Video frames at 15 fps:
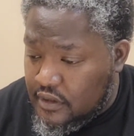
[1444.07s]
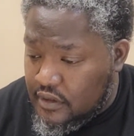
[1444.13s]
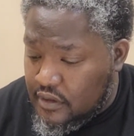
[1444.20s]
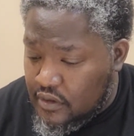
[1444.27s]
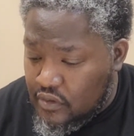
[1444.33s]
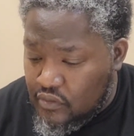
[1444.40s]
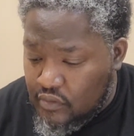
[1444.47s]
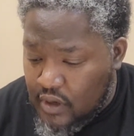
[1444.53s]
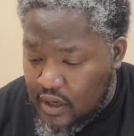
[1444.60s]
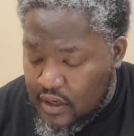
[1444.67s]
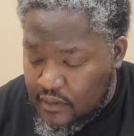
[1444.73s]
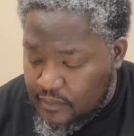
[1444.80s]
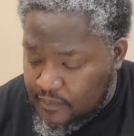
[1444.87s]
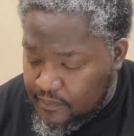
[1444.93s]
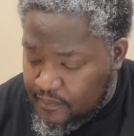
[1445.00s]
All
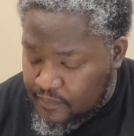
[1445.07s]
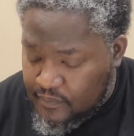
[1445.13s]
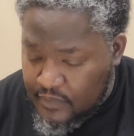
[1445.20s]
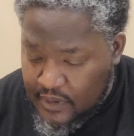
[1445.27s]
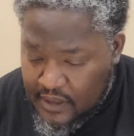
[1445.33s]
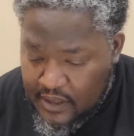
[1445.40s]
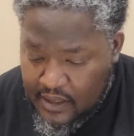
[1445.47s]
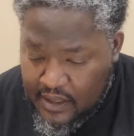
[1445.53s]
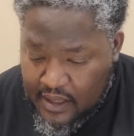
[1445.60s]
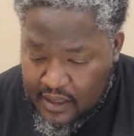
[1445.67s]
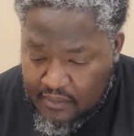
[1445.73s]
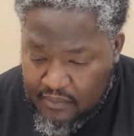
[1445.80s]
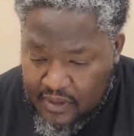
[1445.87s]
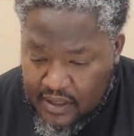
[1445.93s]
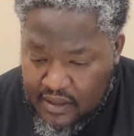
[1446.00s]
right.
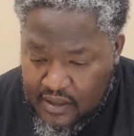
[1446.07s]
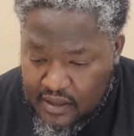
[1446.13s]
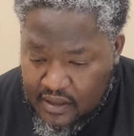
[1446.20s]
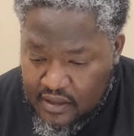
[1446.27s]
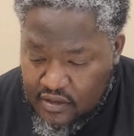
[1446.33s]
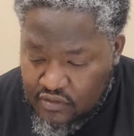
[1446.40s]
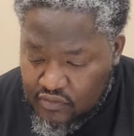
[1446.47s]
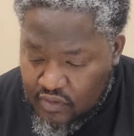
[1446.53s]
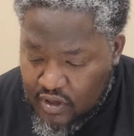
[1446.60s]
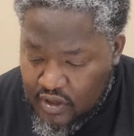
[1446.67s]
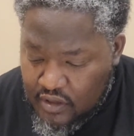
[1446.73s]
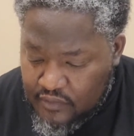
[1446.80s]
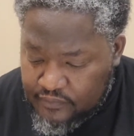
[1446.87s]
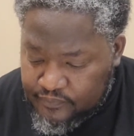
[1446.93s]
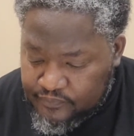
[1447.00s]
I made that Israel.